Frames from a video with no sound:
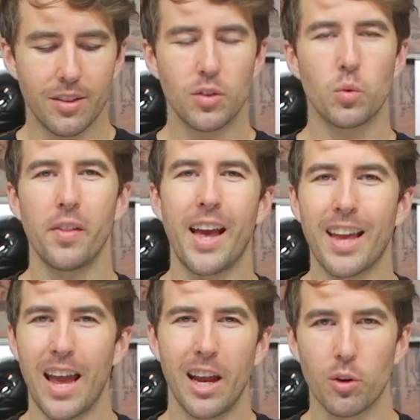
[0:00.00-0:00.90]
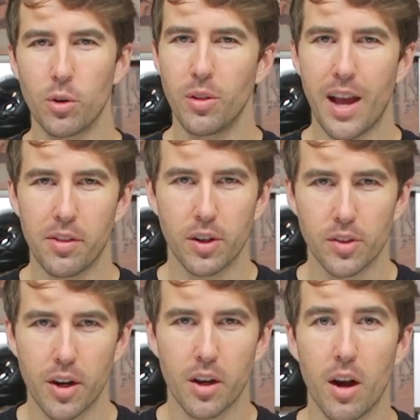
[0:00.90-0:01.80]
this is where that kangaroo leather
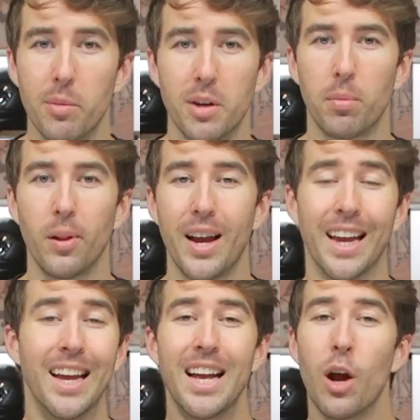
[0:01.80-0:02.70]
is going to come into play.